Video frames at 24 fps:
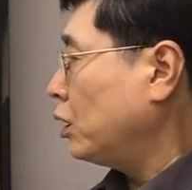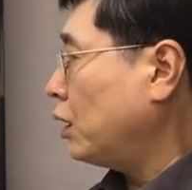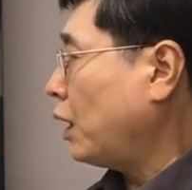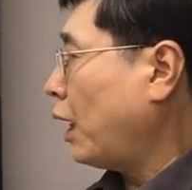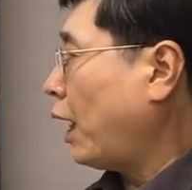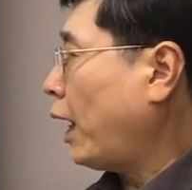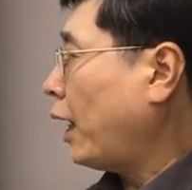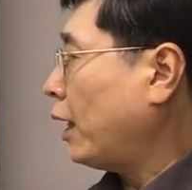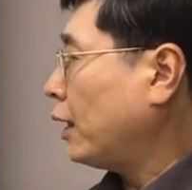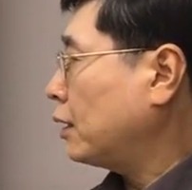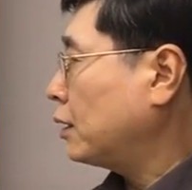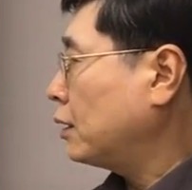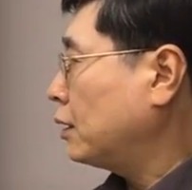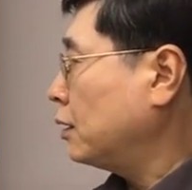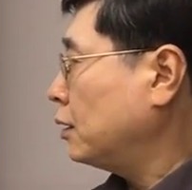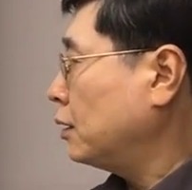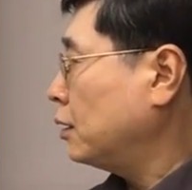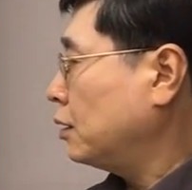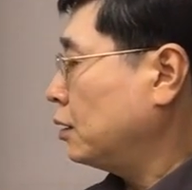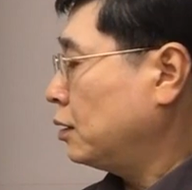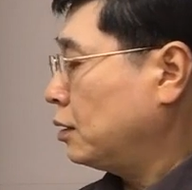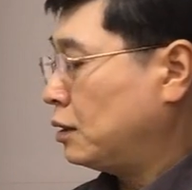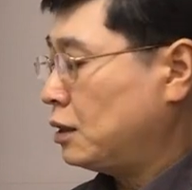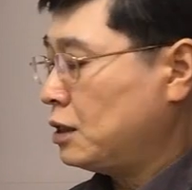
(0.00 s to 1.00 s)
that
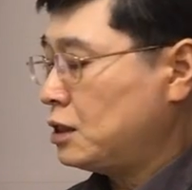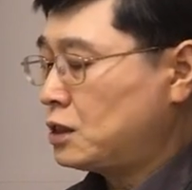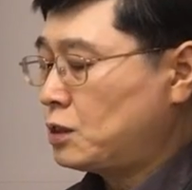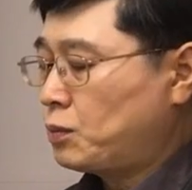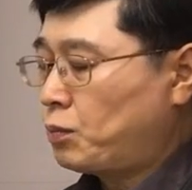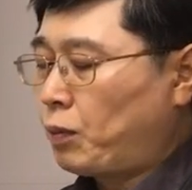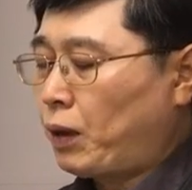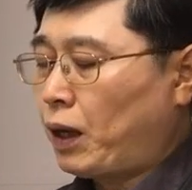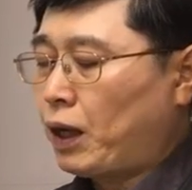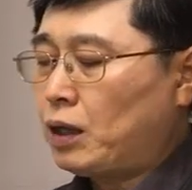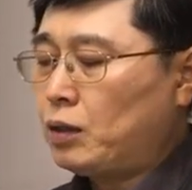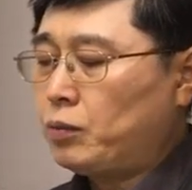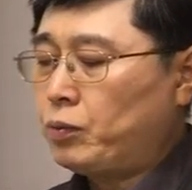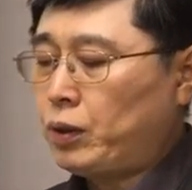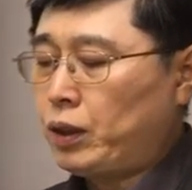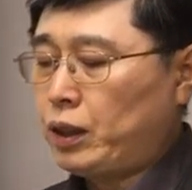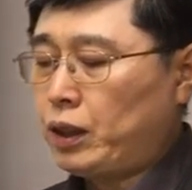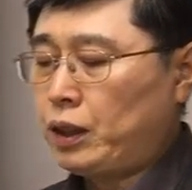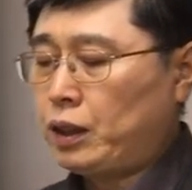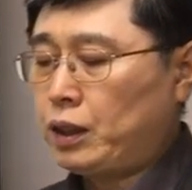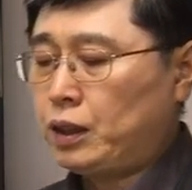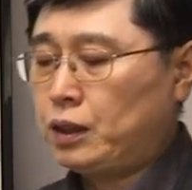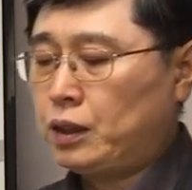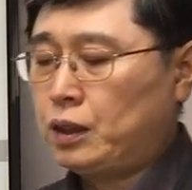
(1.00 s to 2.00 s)
this
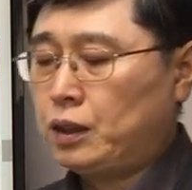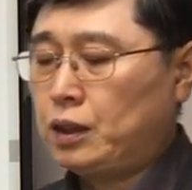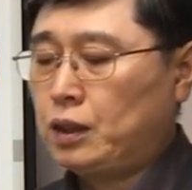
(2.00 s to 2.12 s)
baby